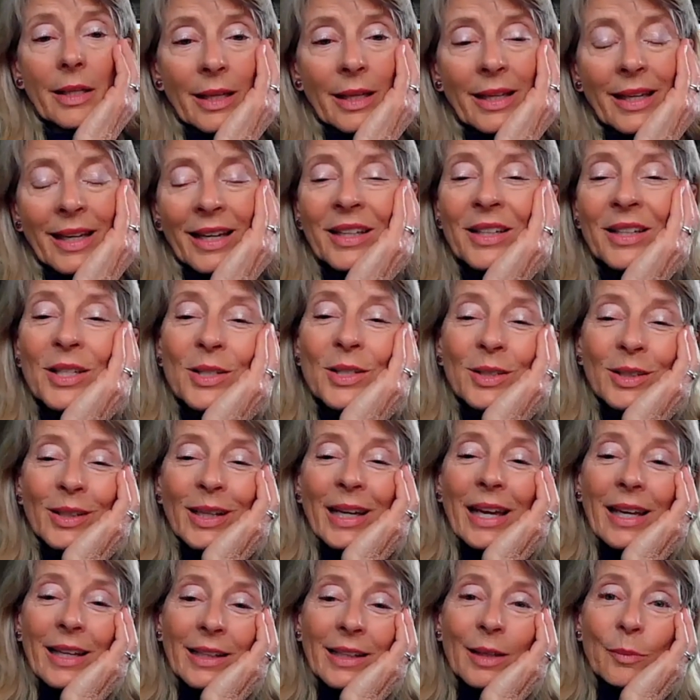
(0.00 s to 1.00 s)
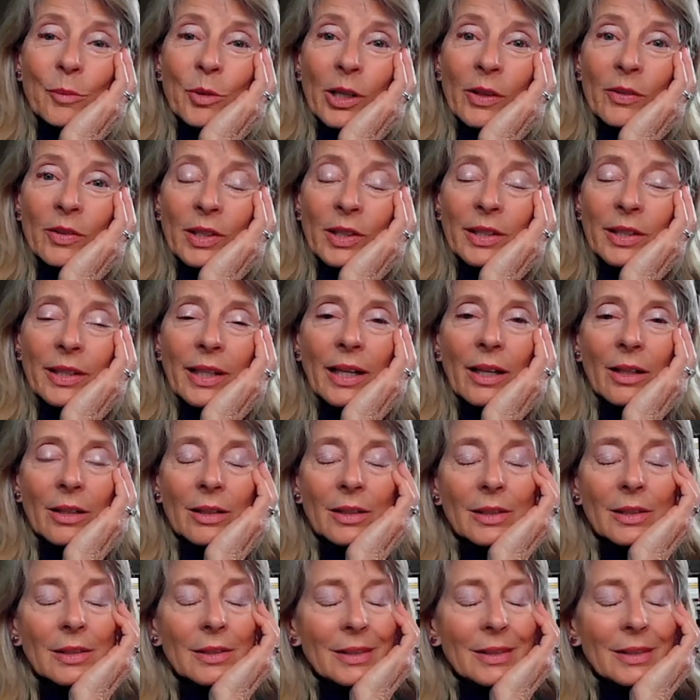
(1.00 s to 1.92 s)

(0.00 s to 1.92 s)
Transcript: yeah, okay, Clem, you have to cut that out.